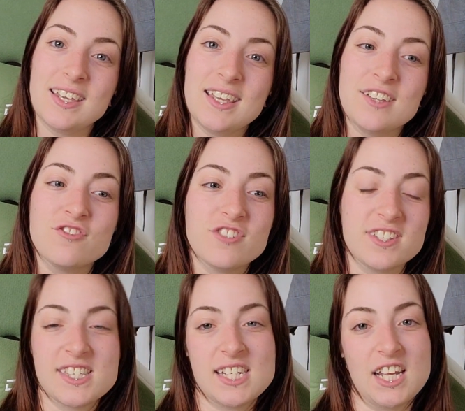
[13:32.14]

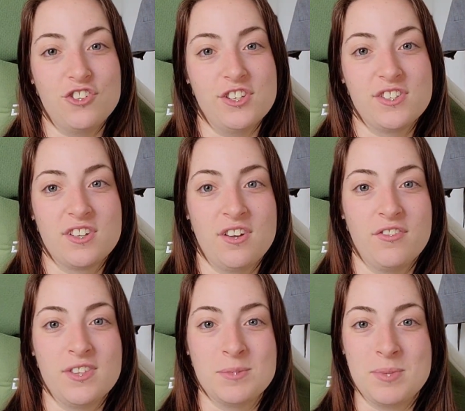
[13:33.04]
infant stages
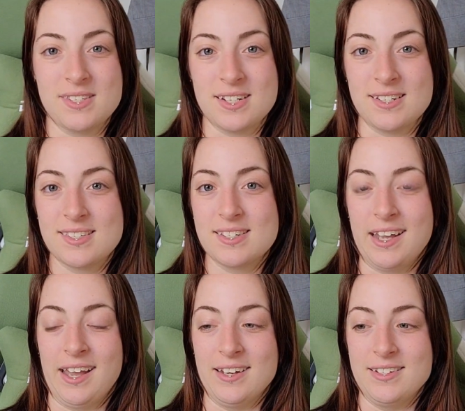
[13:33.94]
of this business,
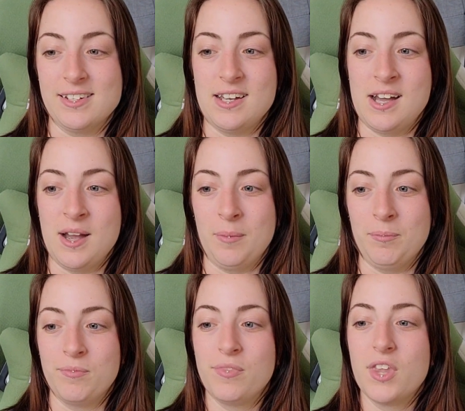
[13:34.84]
and
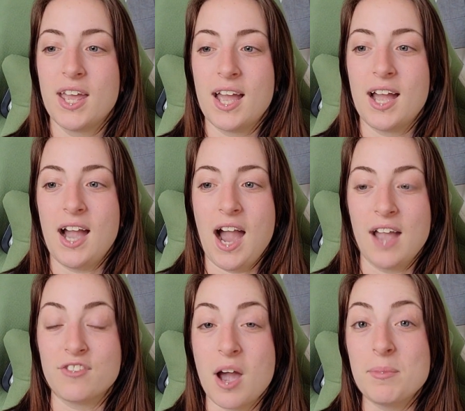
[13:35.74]

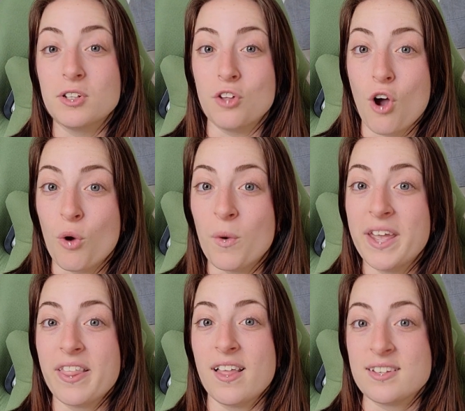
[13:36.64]
I've come a long way
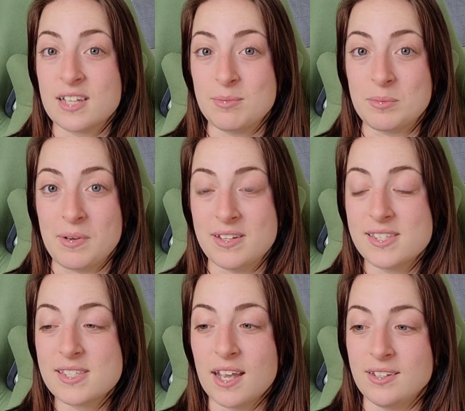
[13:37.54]
in the last couple
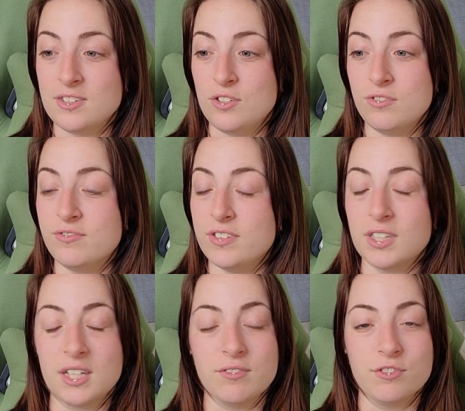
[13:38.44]
months. I do feel
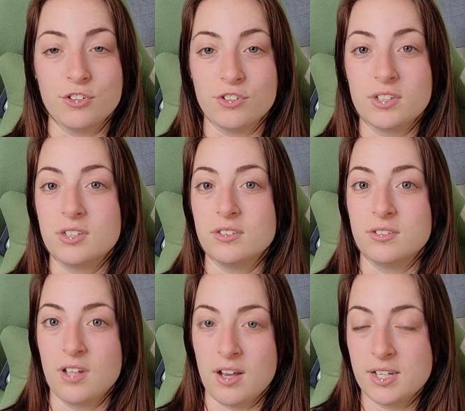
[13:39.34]
like I've learned a
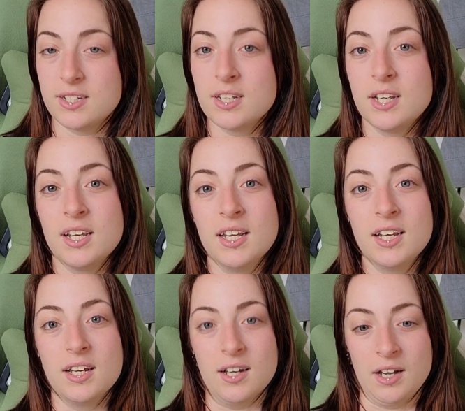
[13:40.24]
lot.
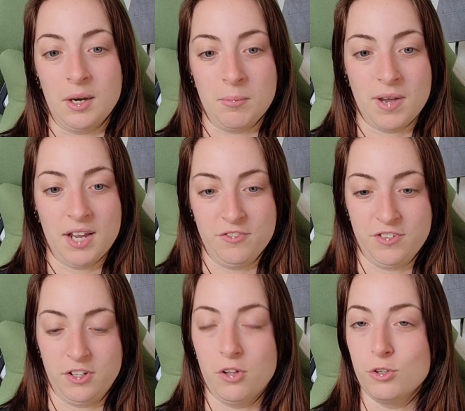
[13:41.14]
I
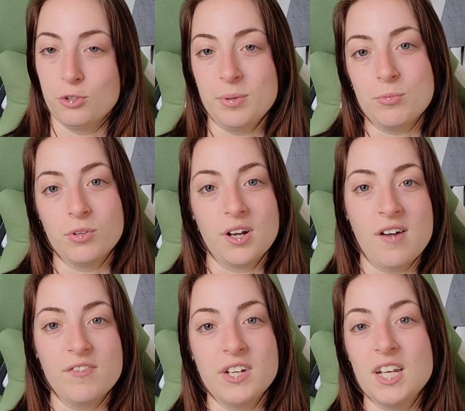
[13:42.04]
feel a little bit more
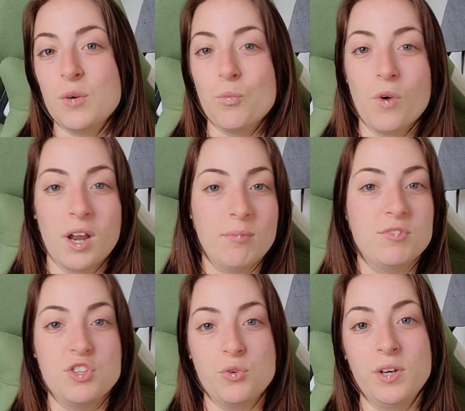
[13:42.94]
confident in what I'm
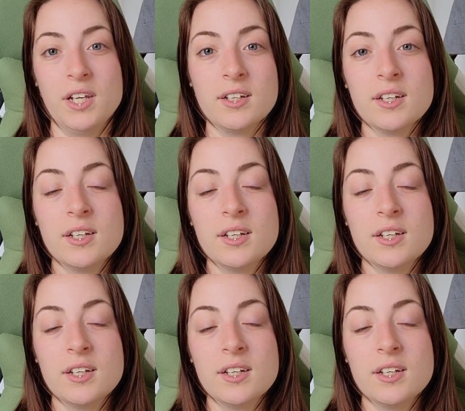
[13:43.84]
doing,